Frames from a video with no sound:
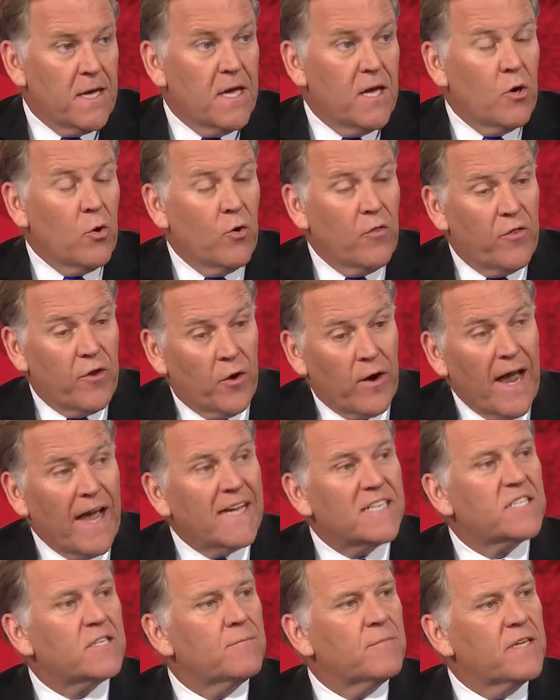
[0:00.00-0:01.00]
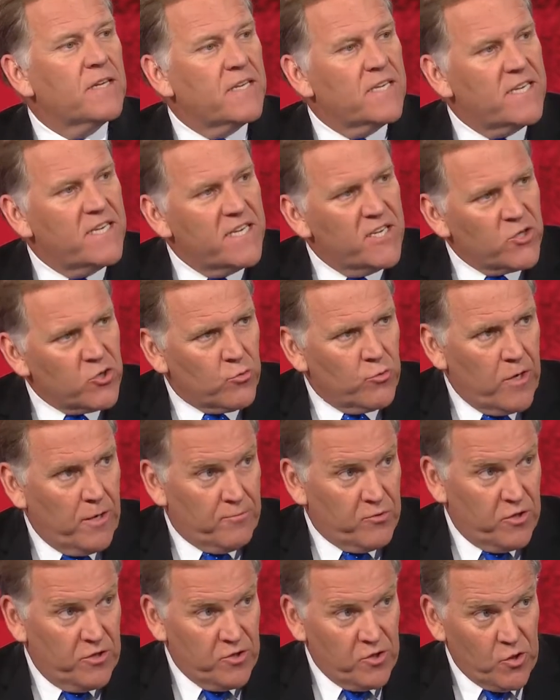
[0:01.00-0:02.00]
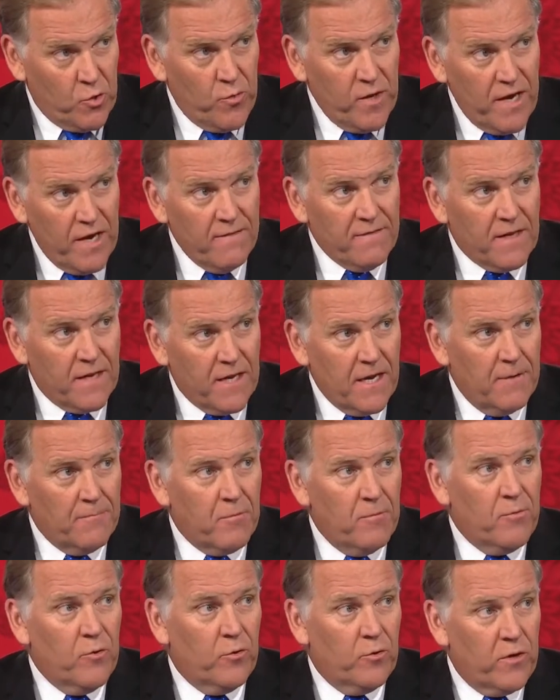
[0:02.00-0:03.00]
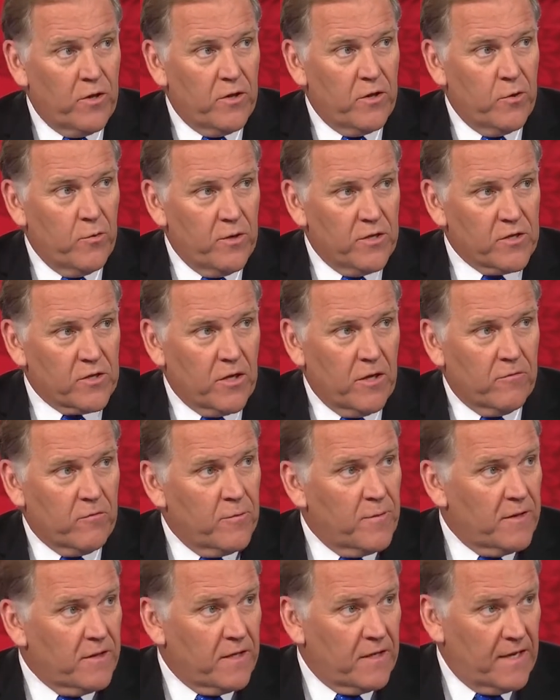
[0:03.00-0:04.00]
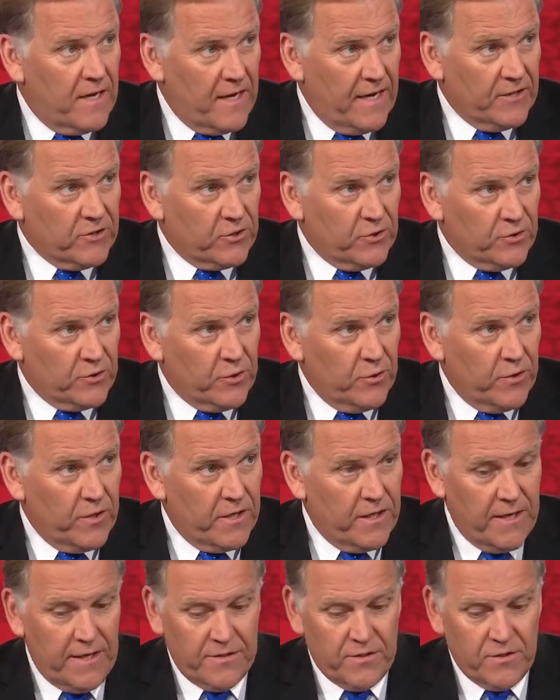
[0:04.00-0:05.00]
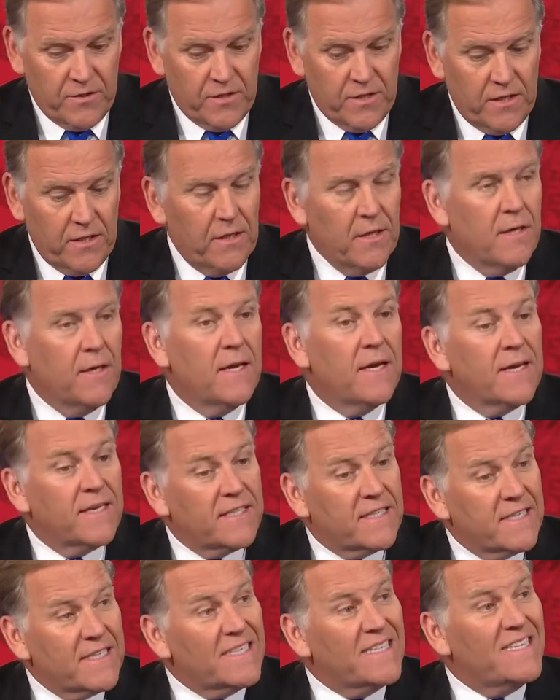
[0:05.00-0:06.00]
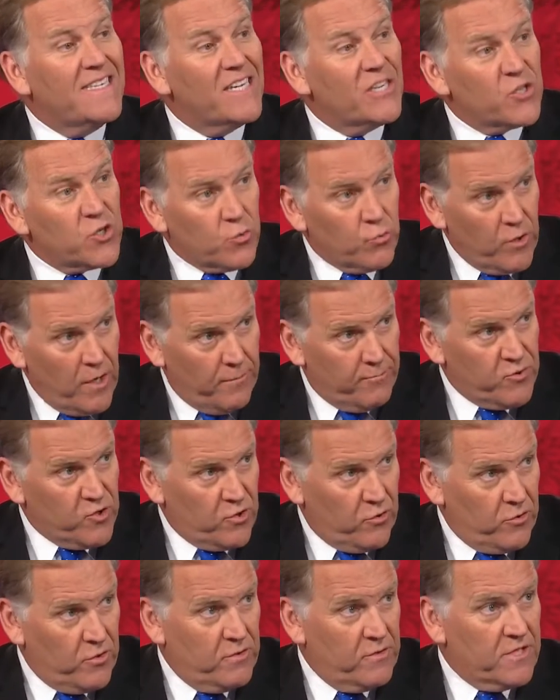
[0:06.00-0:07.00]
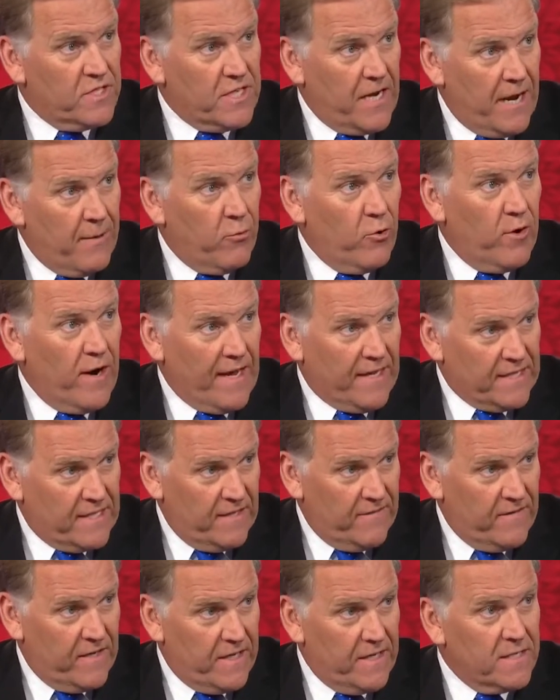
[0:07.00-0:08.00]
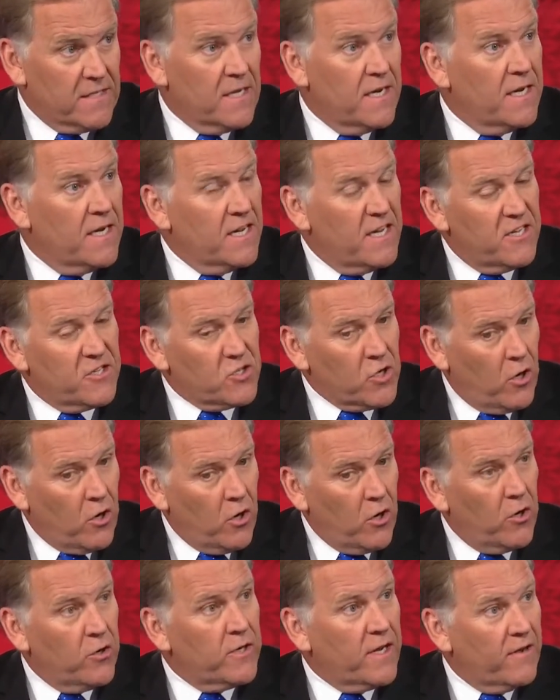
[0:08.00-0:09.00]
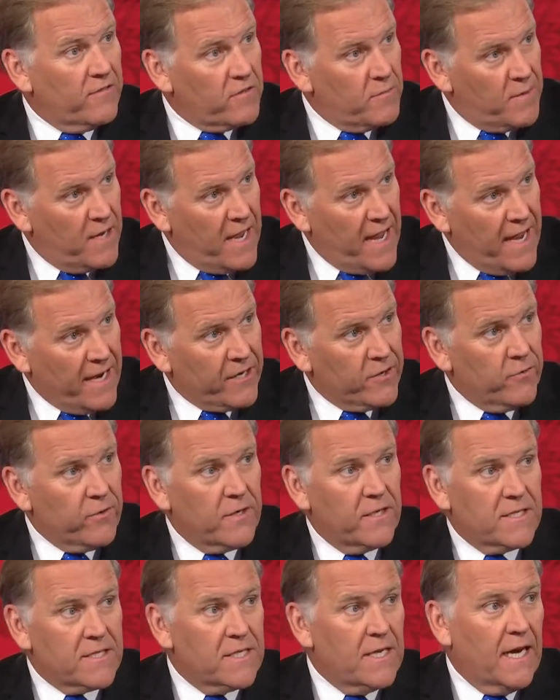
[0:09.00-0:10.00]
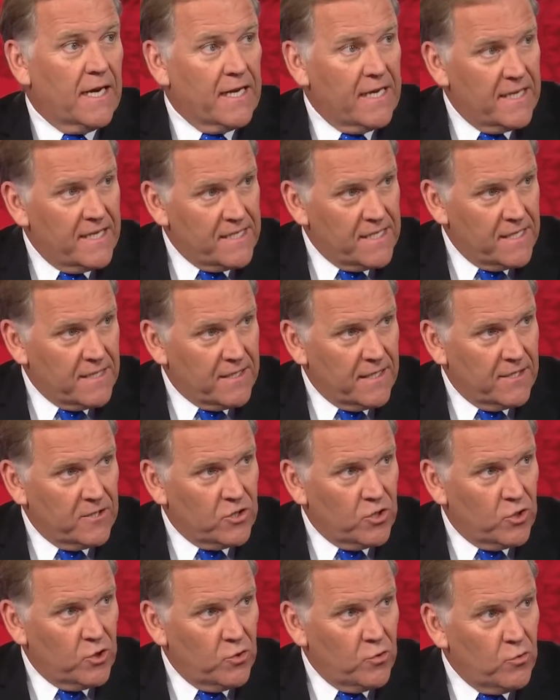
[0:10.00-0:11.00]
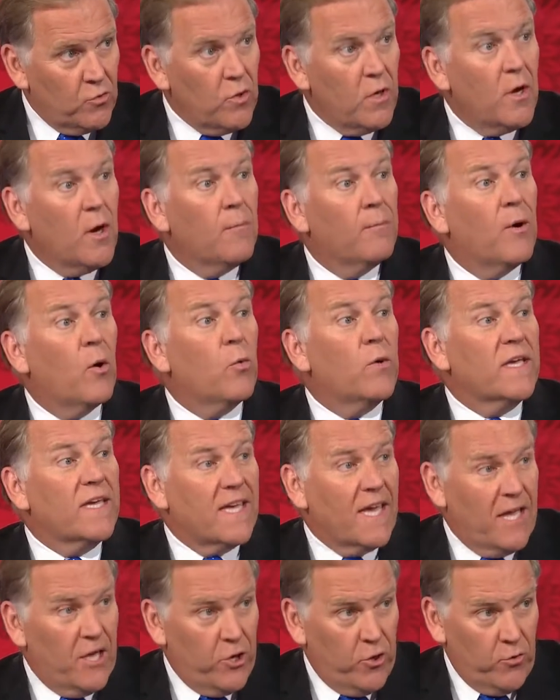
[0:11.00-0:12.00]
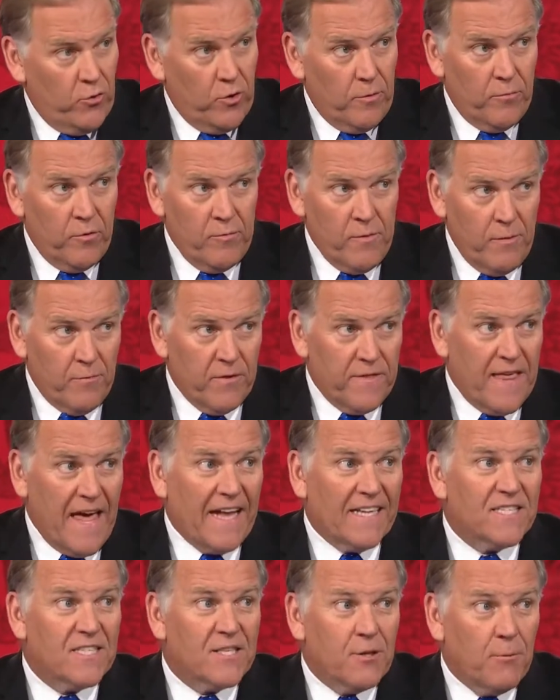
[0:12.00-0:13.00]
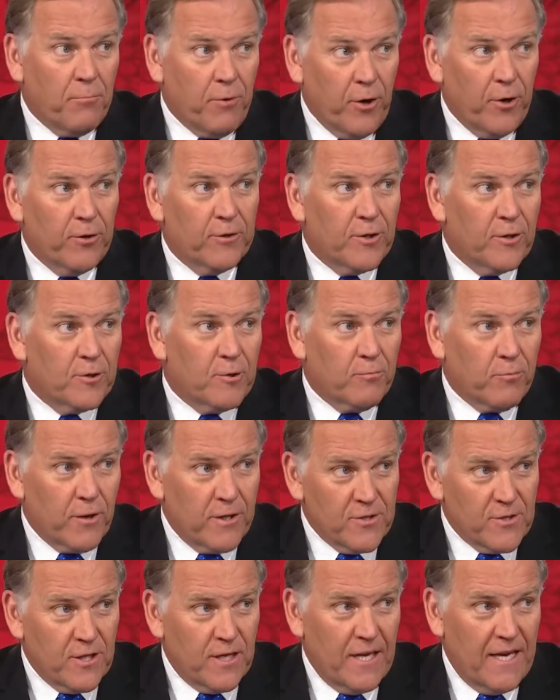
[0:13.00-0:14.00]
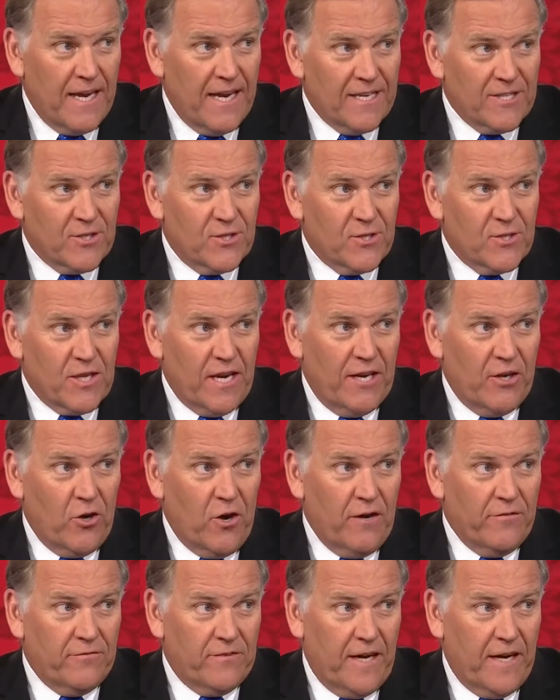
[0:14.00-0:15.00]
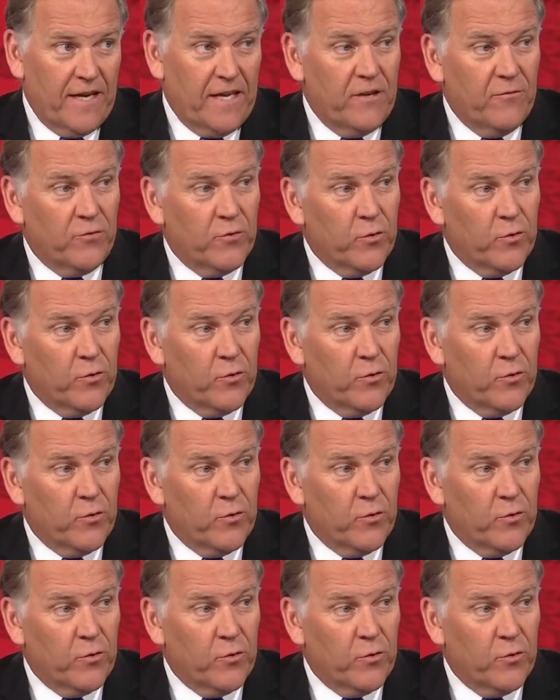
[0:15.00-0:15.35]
There has to be disruption. So we have the capability, the U.S. government, the National Security Agency, to disrupt certain cyber activities. It's hard. You have to be accurate. It's not an easy thing to do. but we can do it. Remember, that's the part that the president has to sign off on. If you're